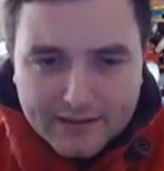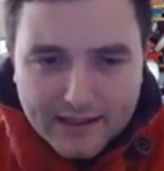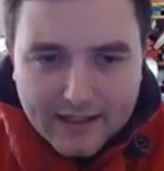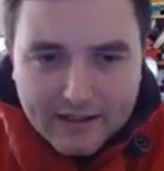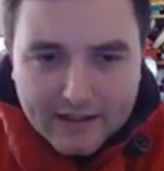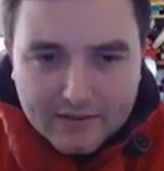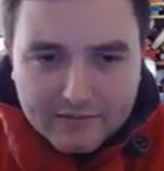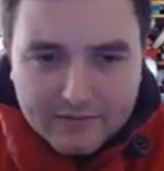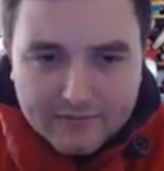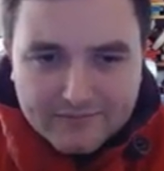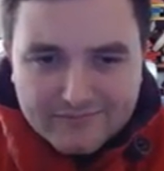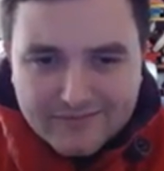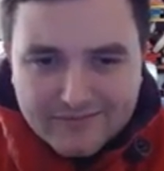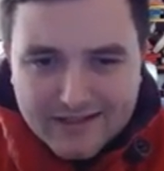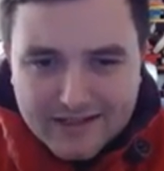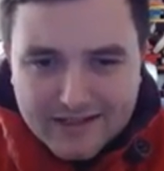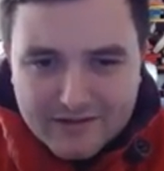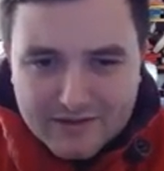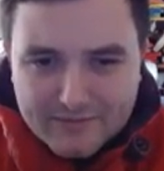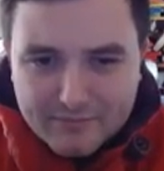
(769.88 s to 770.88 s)
now,
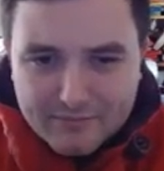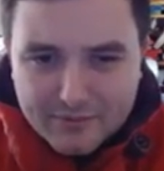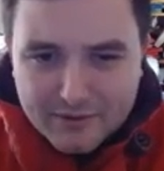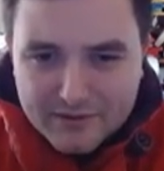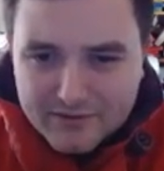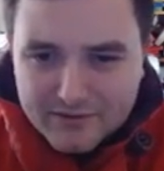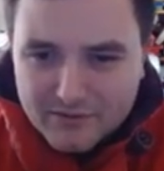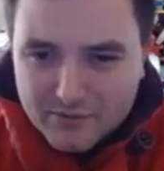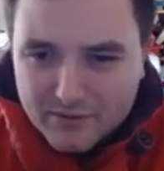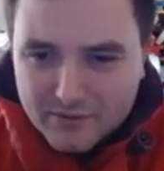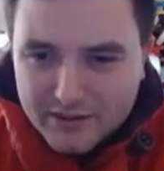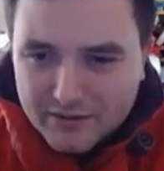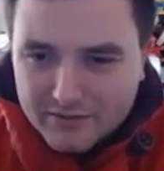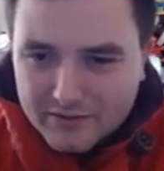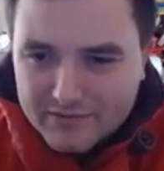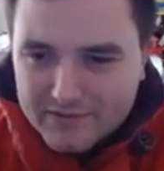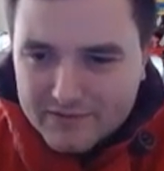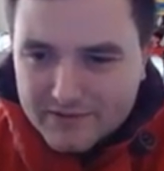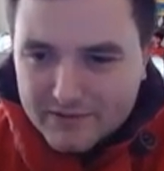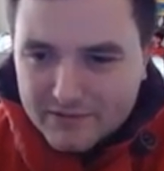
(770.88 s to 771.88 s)
he can just put his queen
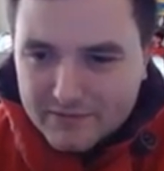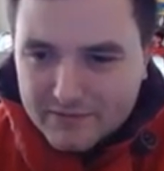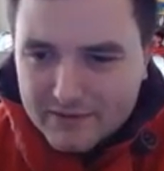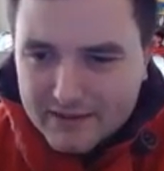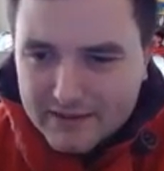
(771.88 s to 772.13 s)
onto